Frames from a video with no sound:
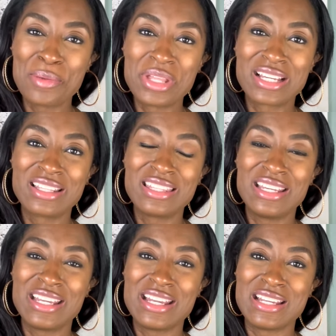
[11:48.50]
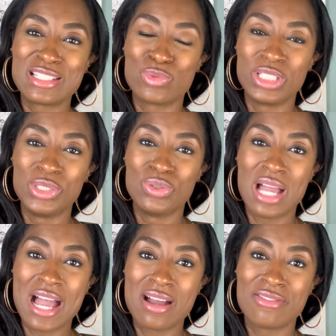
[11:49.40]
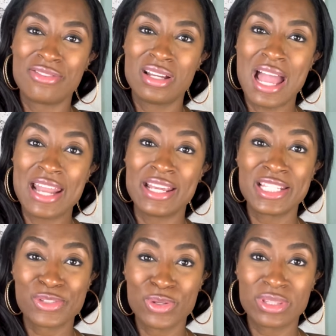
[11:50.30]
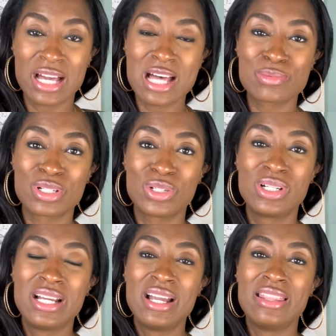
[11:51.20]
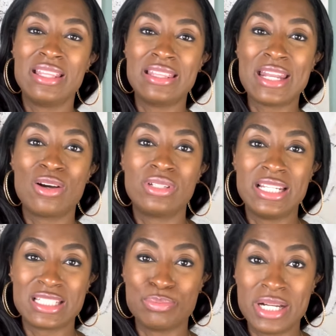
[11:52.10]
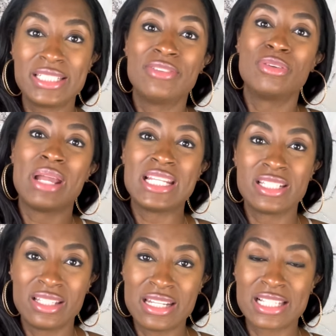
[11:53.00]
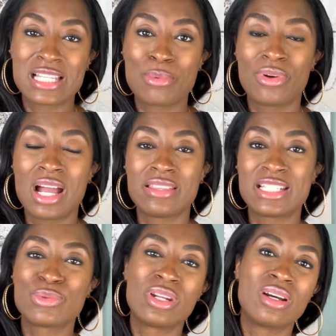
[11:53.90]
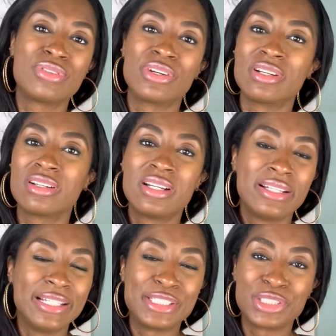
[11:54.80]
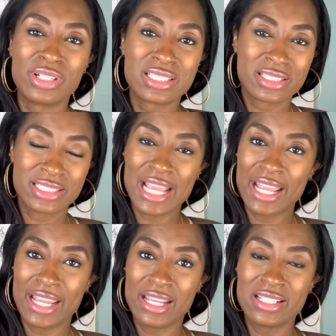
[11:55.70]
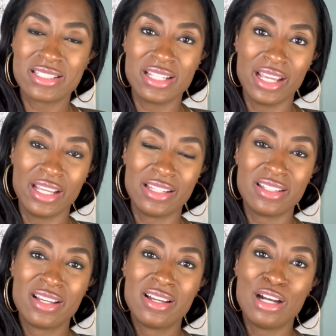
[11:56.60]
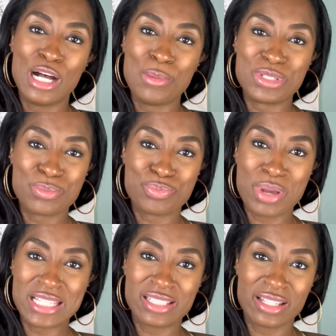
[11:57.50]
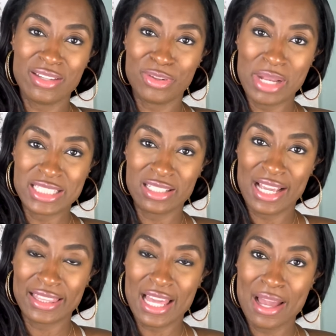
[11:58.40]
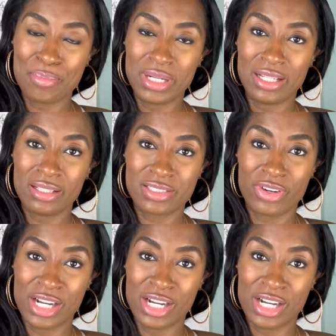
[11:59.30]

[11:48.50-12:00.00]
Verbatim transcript: the good thing is when you have had a history with the hospital, then they don't need as much information the next time around. They just want to know if your insurance changed and um, just basic information like that. But as far